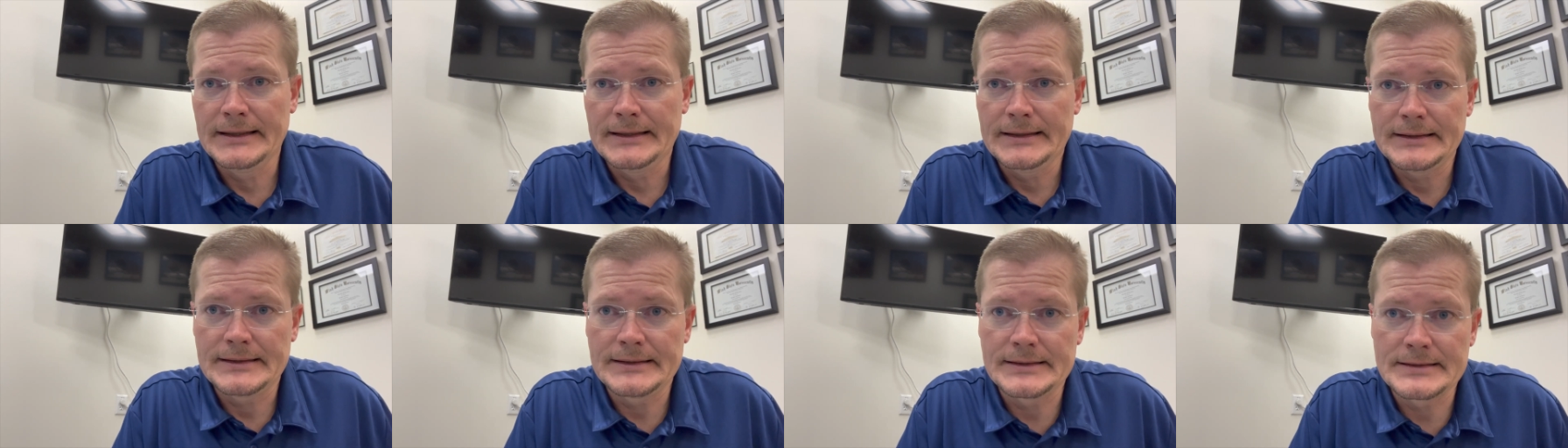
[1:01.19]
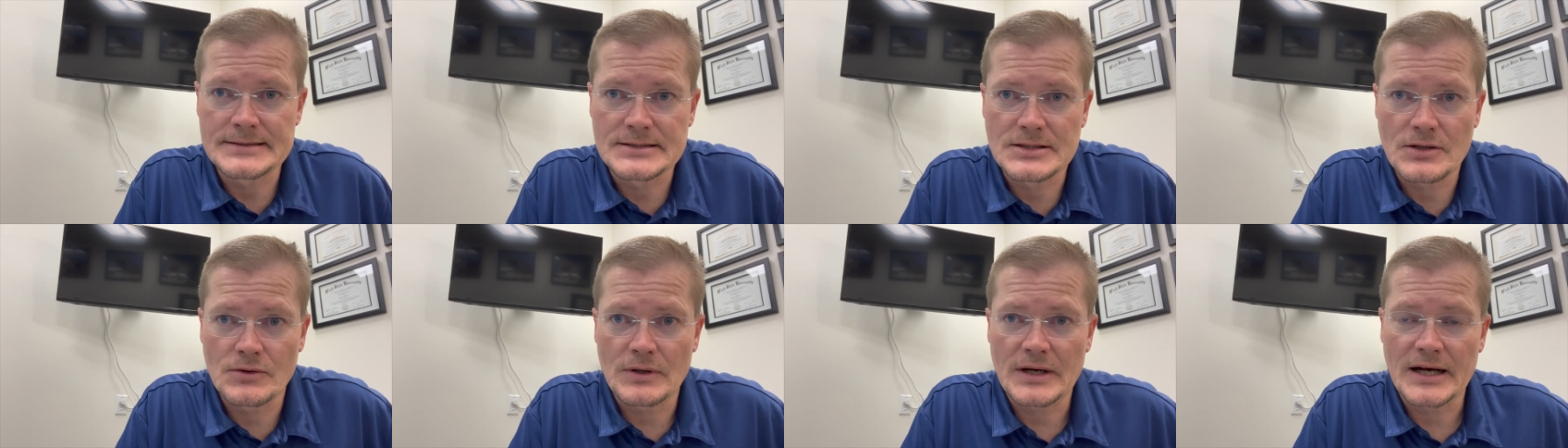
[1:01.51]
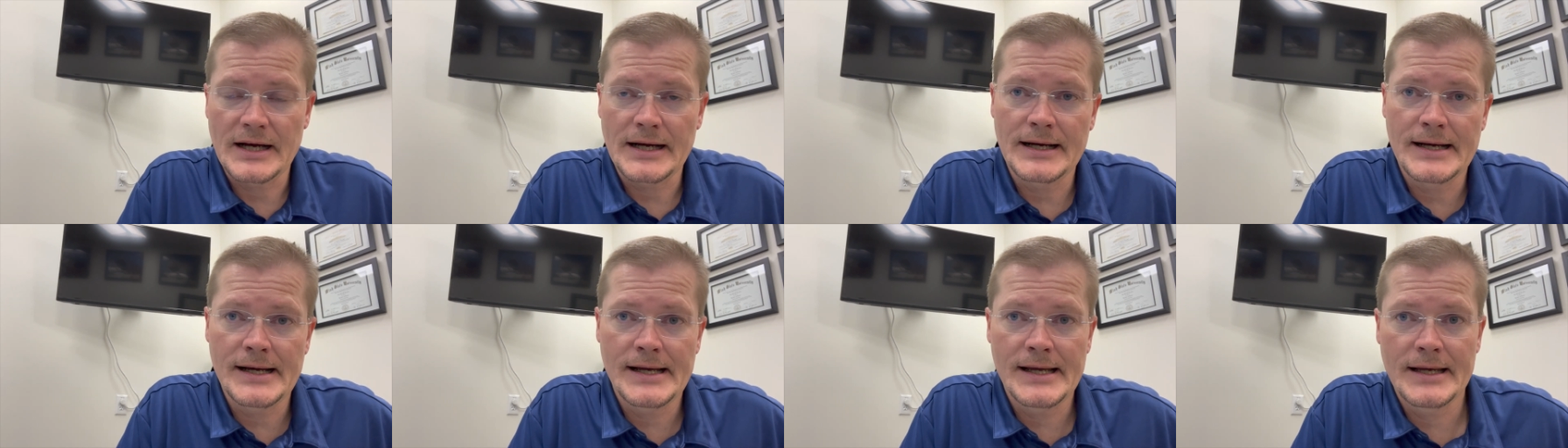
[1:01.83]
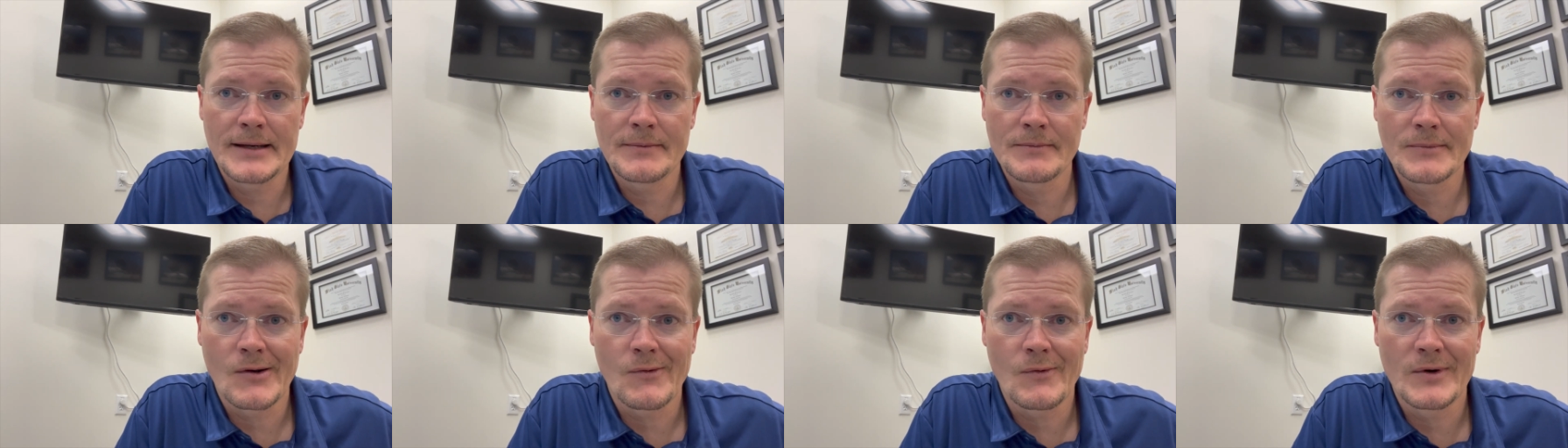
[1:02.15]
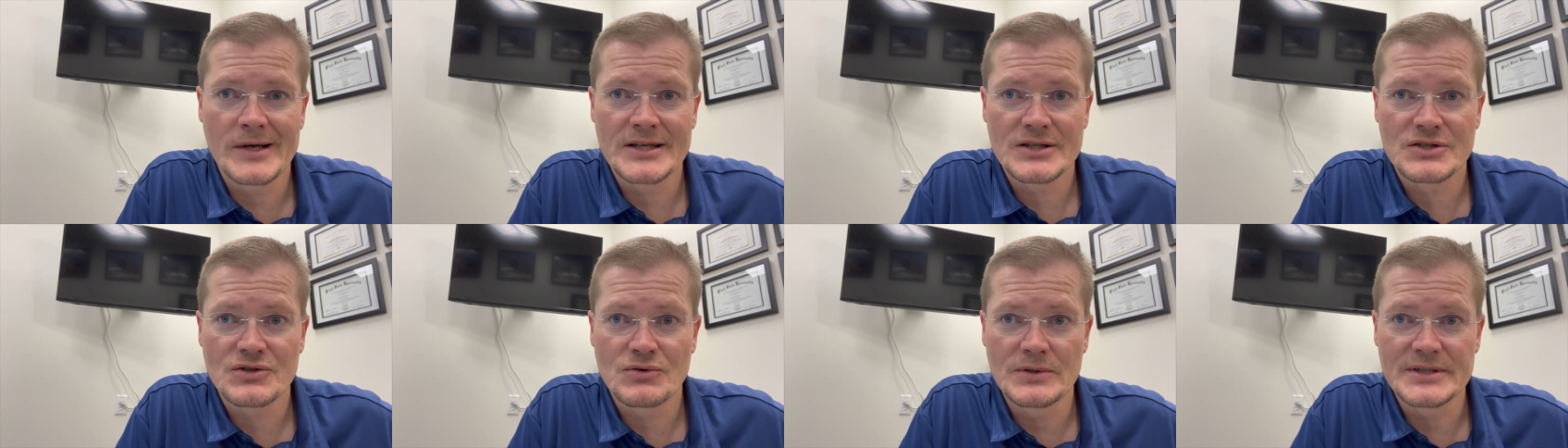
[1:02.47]
And so I am
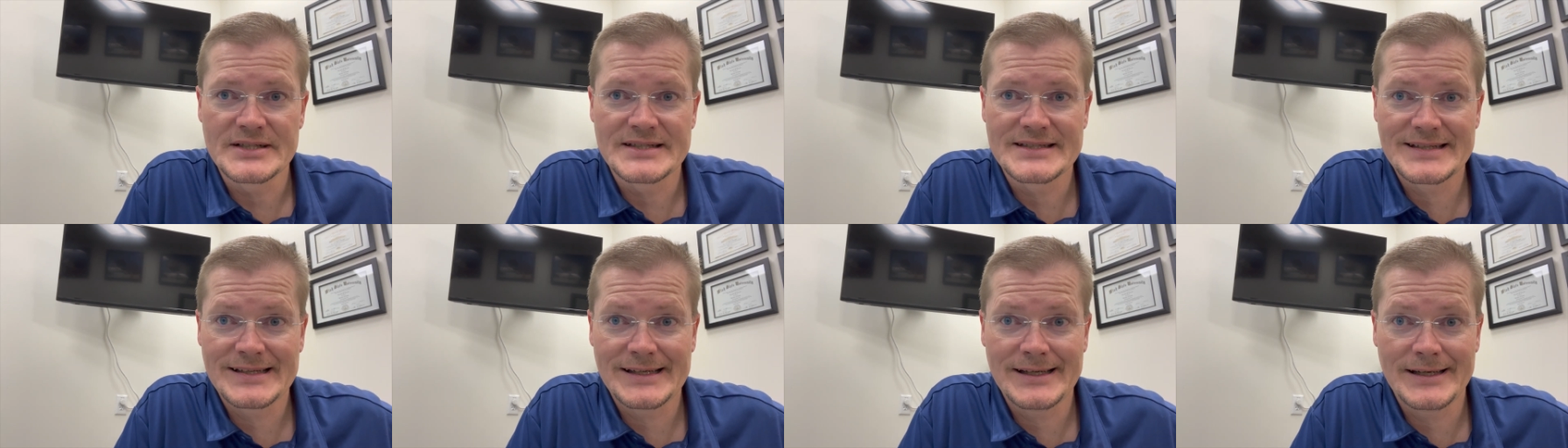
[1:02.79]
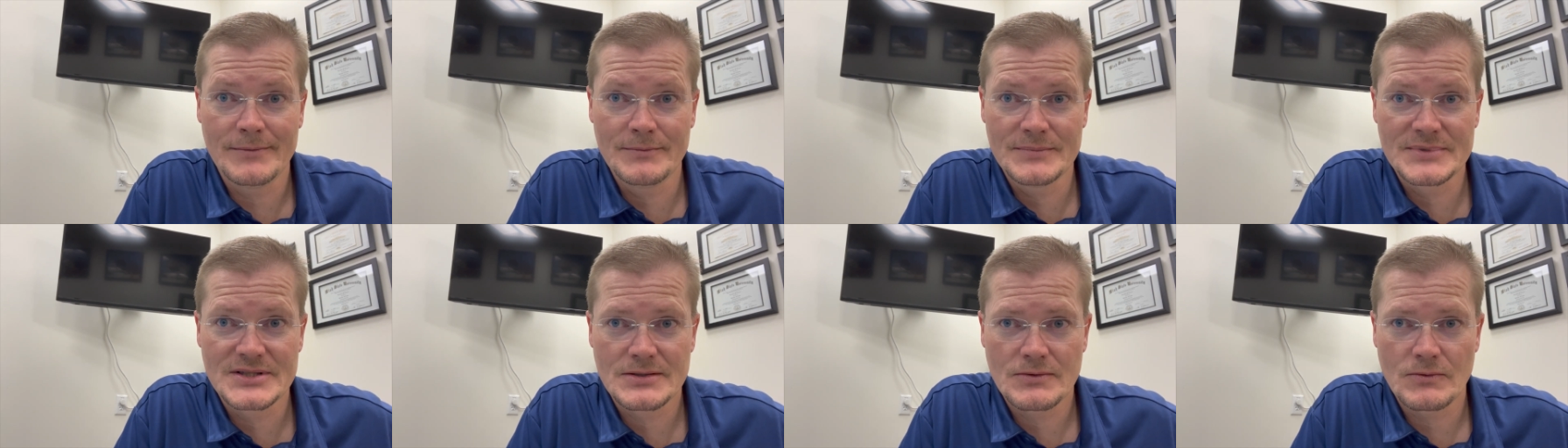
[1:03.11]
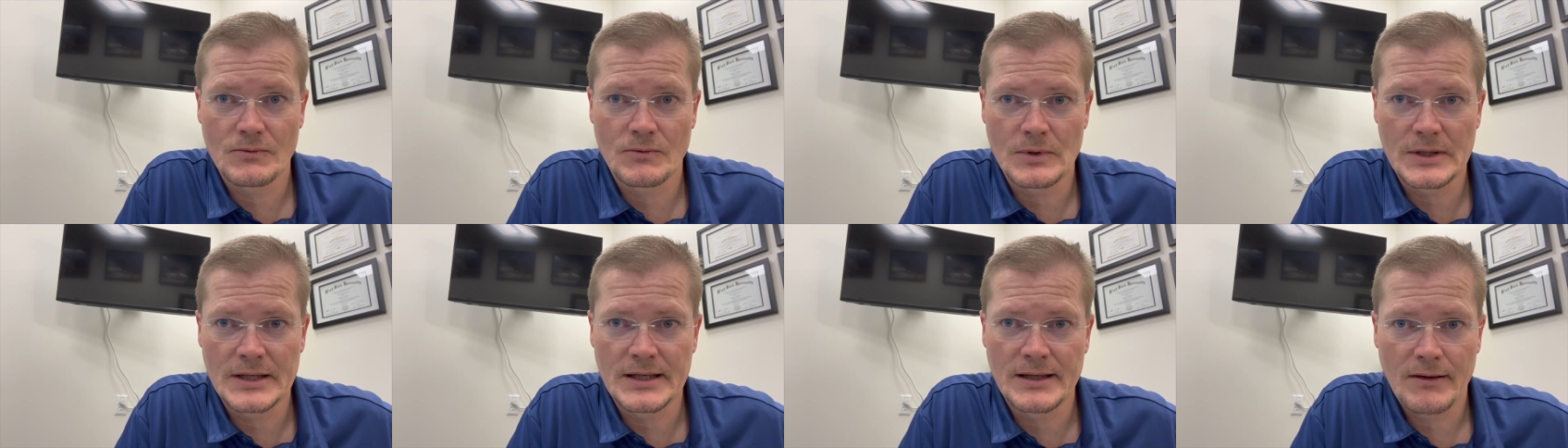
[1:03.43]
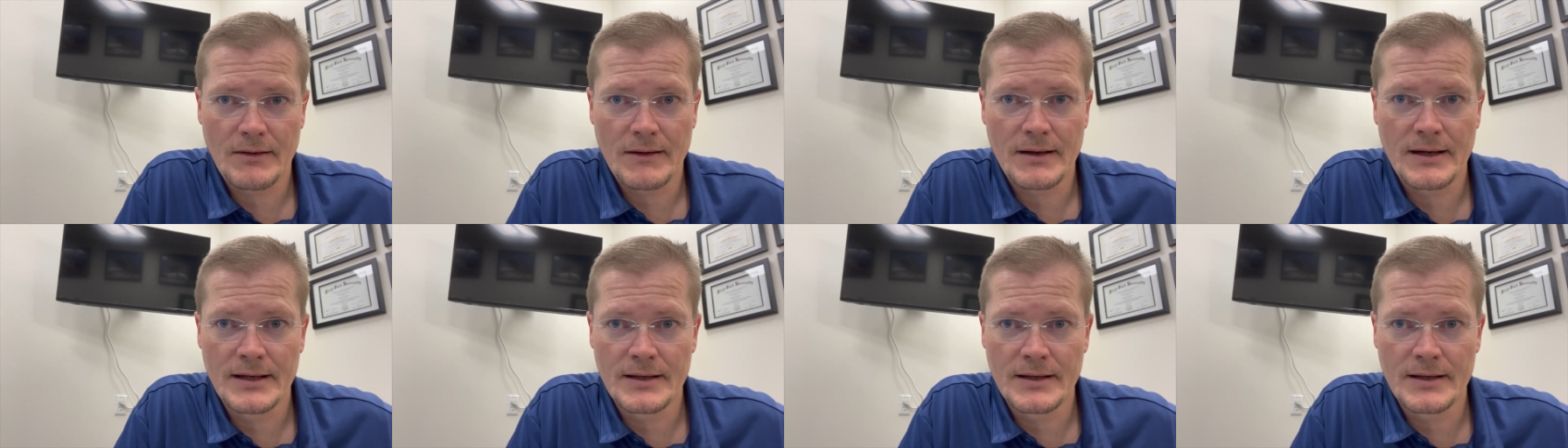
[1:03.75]
going to attempt while I